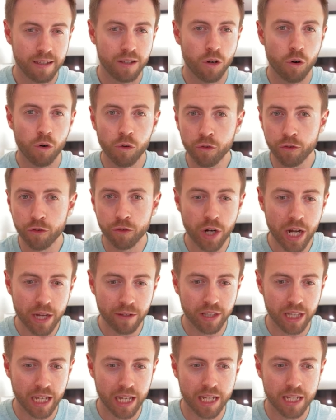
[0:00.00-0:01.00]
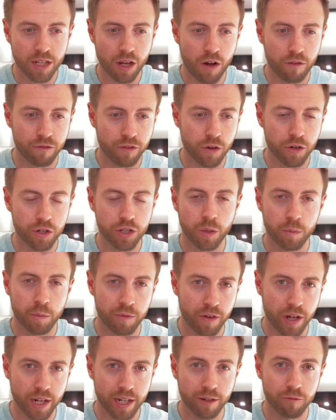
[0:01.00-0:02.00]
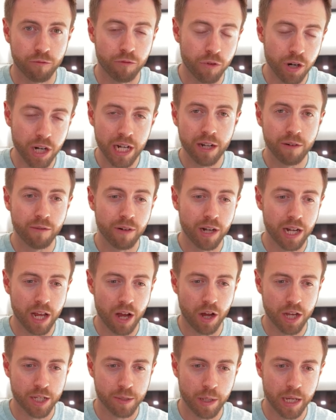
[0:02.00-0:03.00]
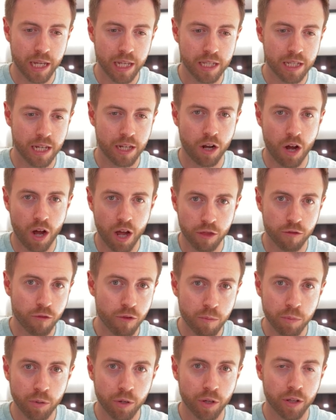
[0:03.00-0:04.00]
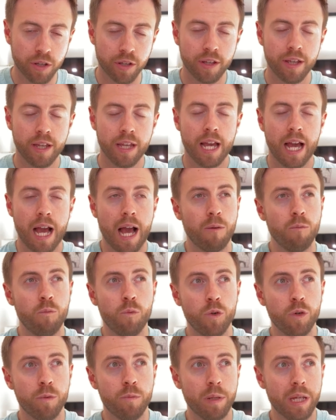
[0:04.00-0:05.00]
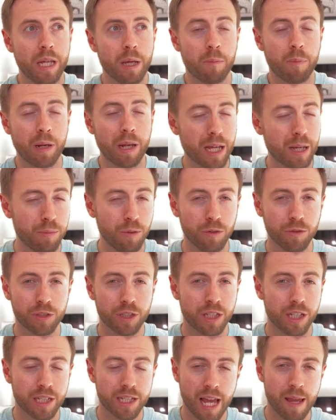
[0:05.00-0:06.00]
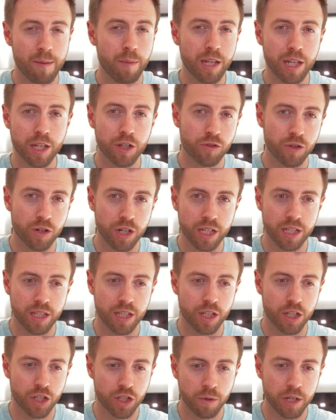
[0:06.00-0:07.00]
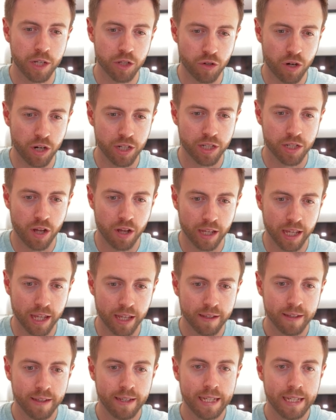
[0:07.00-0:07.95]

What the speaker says: All three of these are focused on providing really, really high speeds and high throughput and would be applicable to the same industries that SUI is trying to target.